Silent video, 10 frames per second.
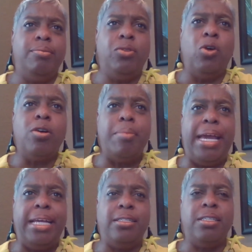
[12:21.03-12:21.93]
dorm
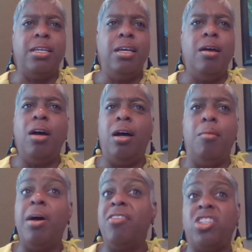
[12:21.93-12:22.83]
mates,
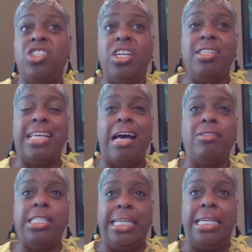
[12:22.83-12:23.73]
mother took us out
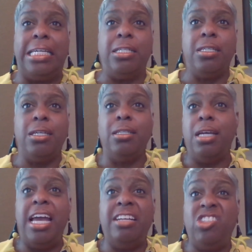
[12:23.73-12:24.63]
to eat,
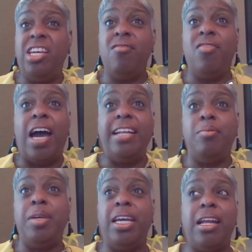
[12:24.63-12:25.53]
and she invited
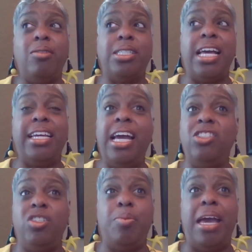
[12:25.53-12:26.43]
me, and I was like, yeah,
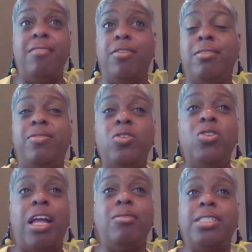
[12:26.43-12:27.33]
she paid for the food.
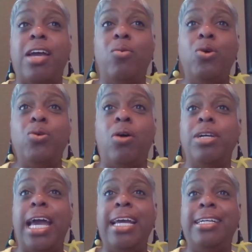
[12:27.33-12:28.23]
And I was like, woo,
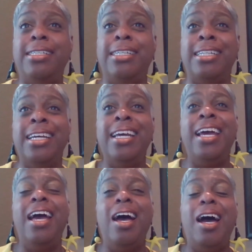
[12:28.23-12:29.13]
okay, good.
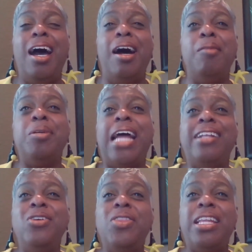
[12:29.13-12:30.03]
But I
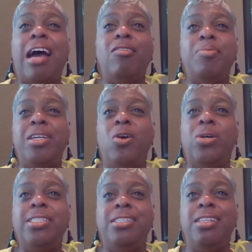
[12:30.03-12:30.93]
knew that I would be
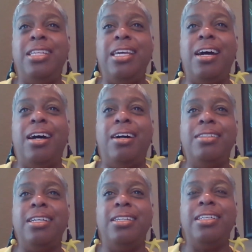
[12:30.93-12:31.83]
going to the
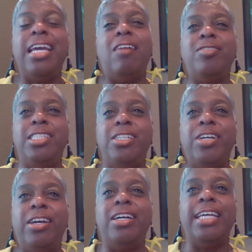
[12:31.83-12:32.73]

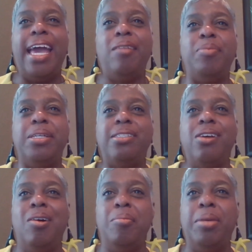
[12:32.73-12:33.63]
cafeteria on campus
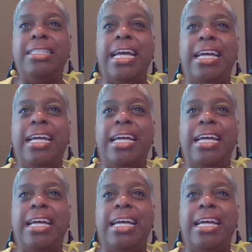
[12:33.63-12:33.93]
on Monday.